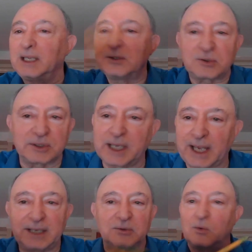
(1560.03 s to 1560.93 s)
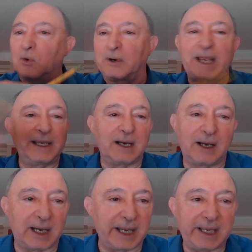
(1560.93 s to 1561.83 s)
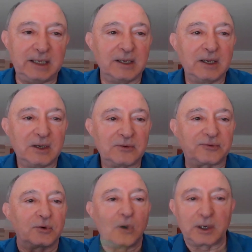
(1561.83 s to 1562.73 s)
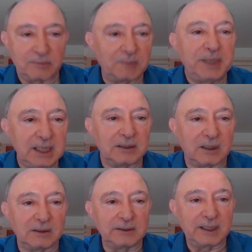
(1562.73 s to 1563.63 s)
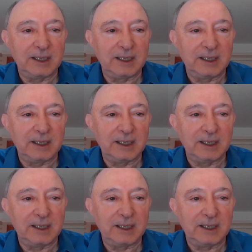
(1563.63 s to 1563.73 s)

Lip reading: internet or AI for automobile,